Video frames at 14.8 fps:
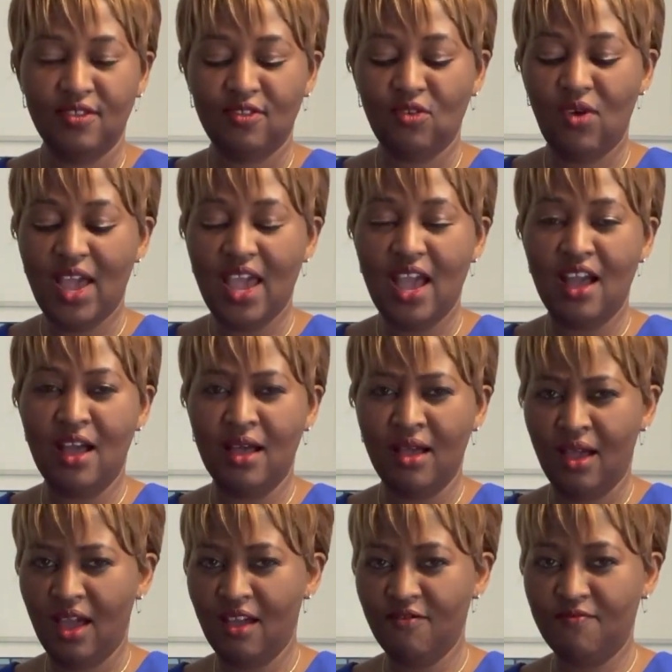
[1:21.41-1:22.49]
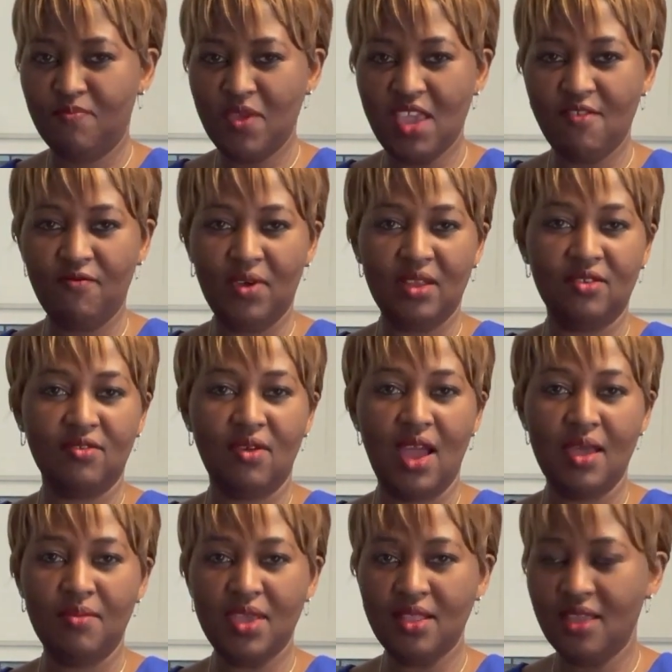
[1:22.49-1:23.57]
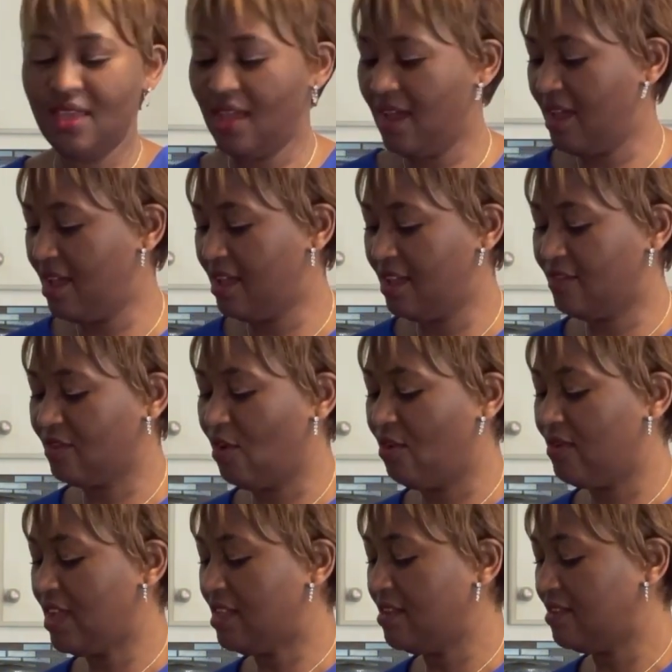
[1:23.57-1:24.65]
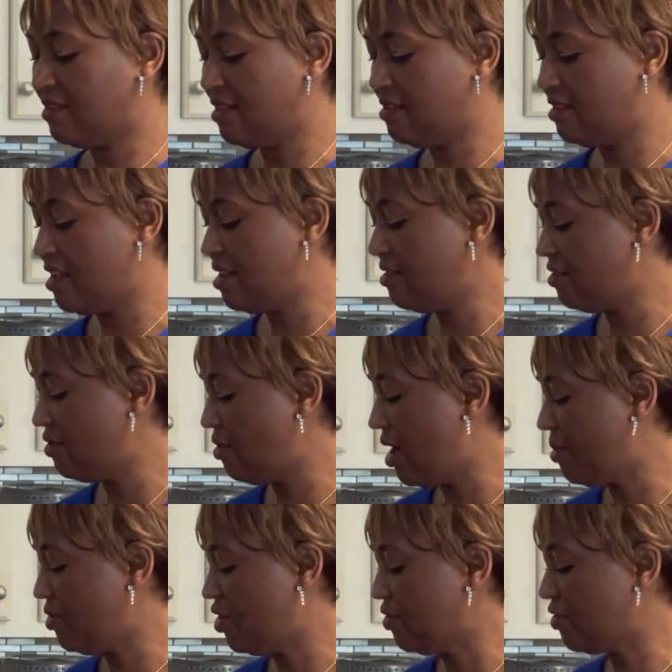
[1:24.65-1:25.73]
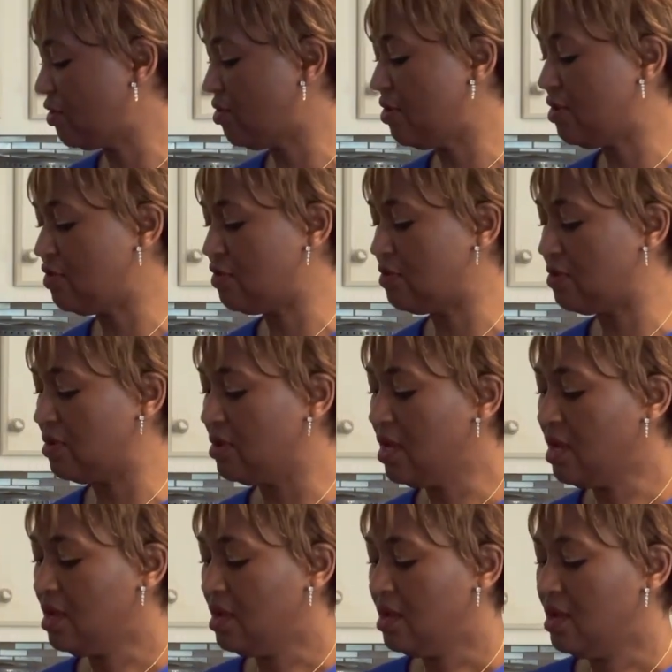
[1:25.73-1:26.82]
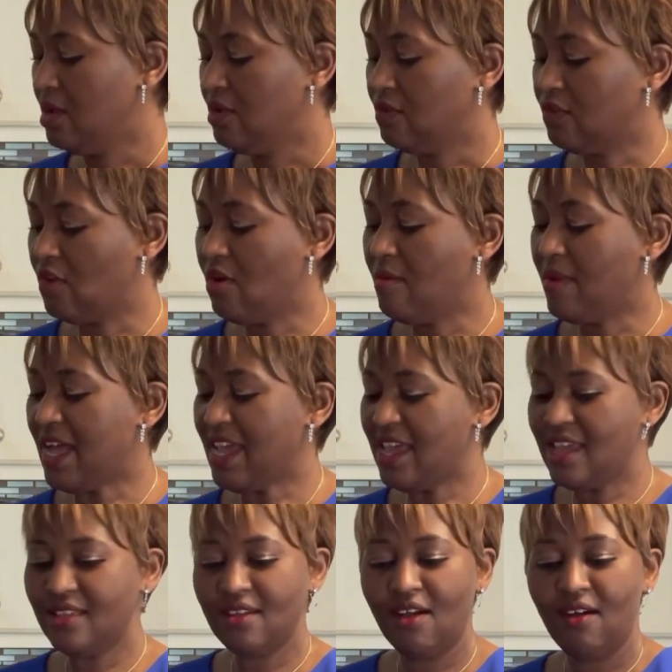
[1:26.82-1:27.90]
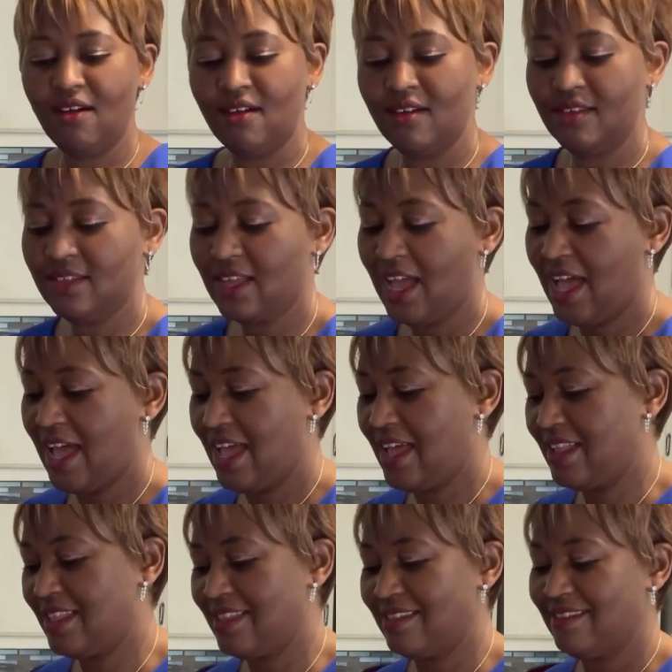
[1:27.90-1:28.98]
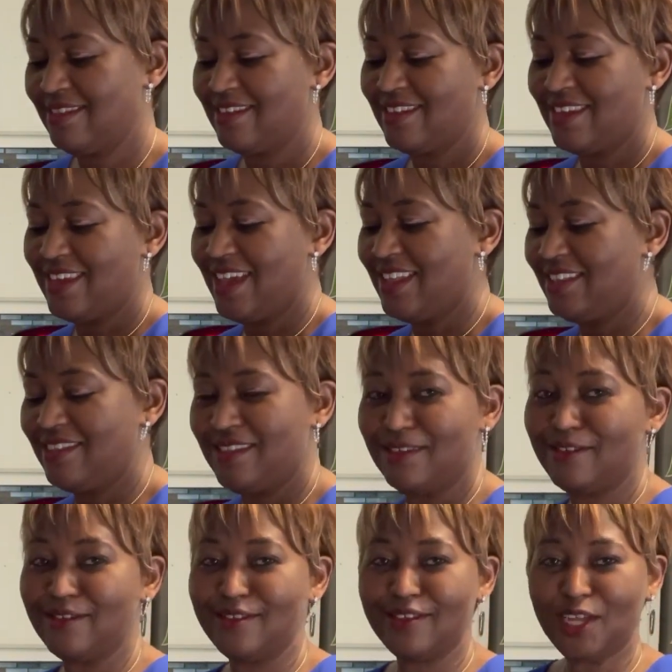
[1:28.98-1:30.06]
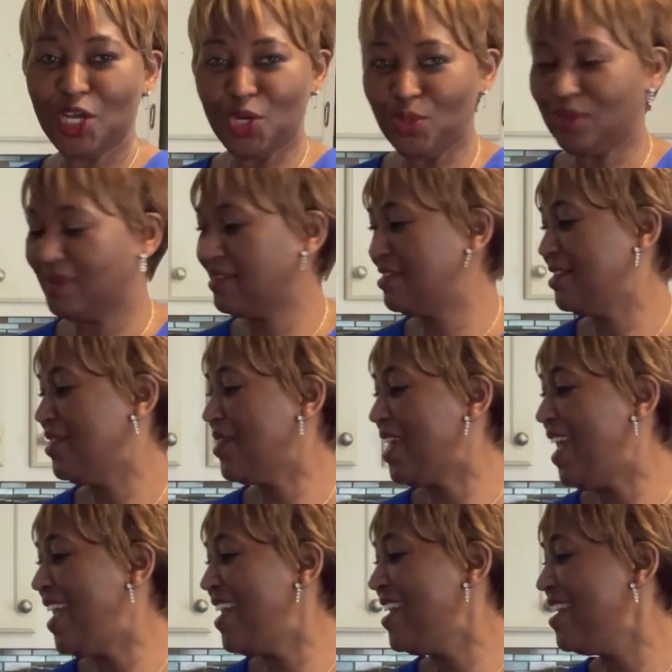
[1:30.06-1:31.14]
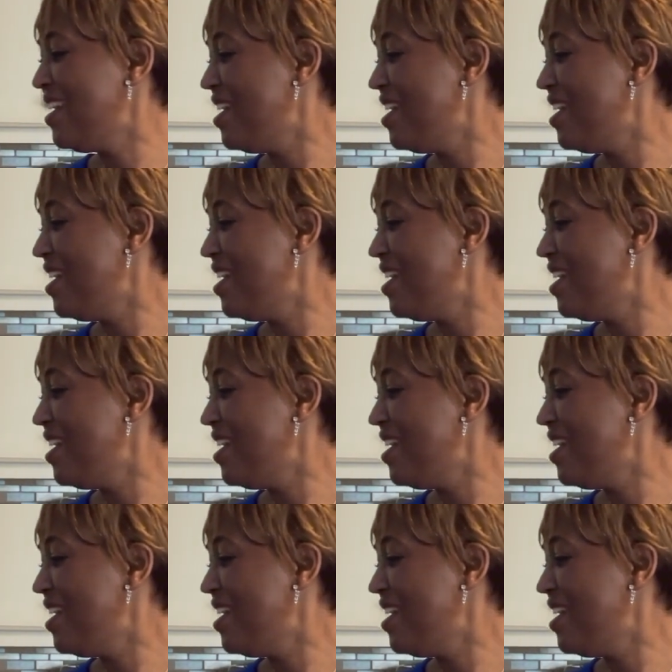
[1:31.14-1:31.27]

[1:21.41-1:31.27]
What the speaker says: So I have beef and tripe in here. It's already seasoned, so I'm just going to turn my heat on and get this cooked. Okay.